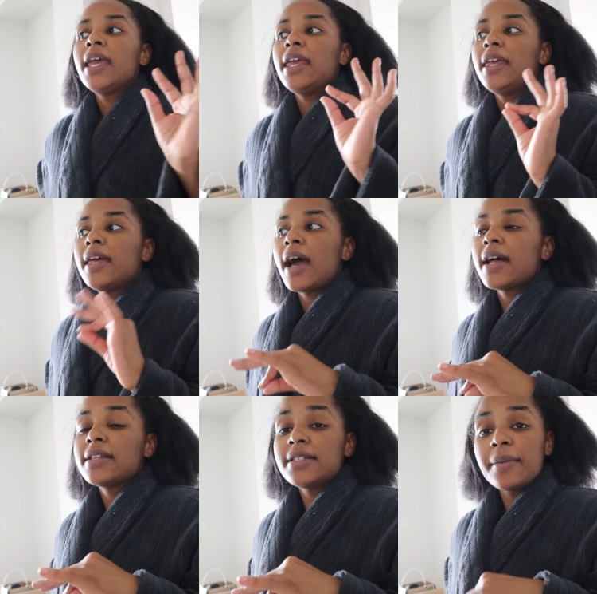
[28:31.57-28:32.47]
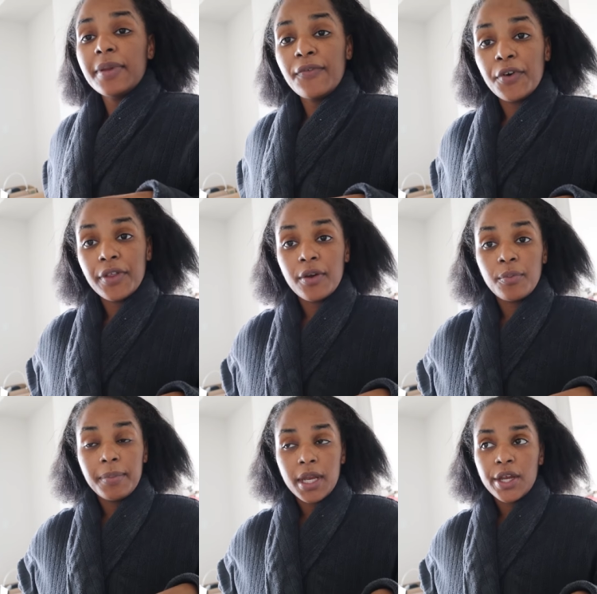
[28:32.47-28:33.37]
He got something for the
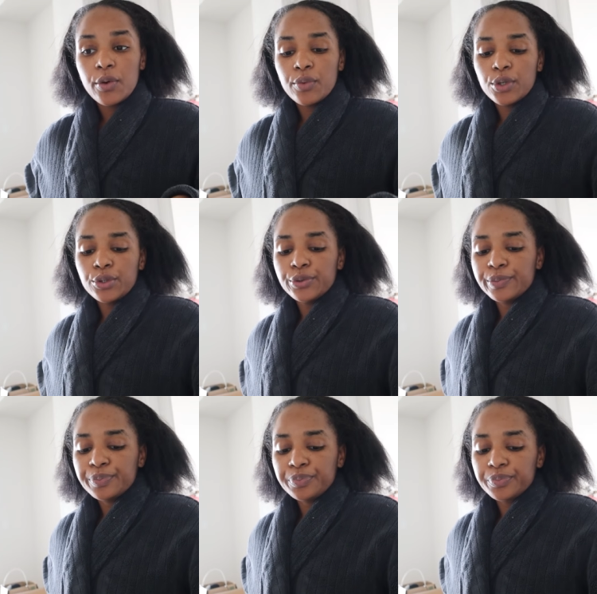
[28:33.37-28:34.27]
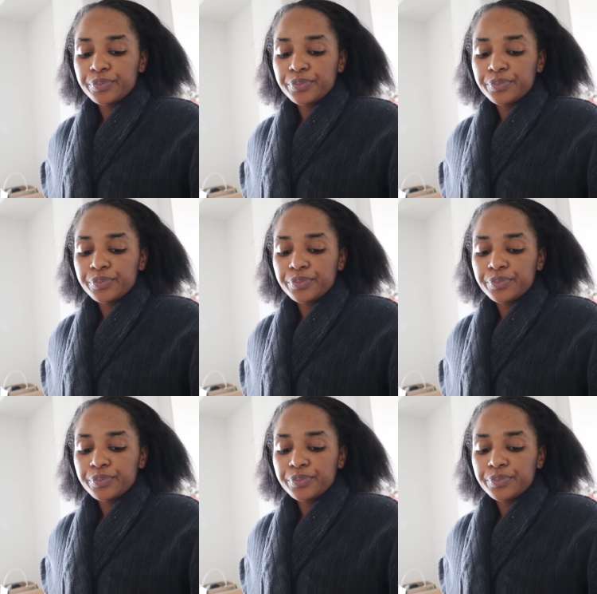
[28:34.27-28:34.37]
media room.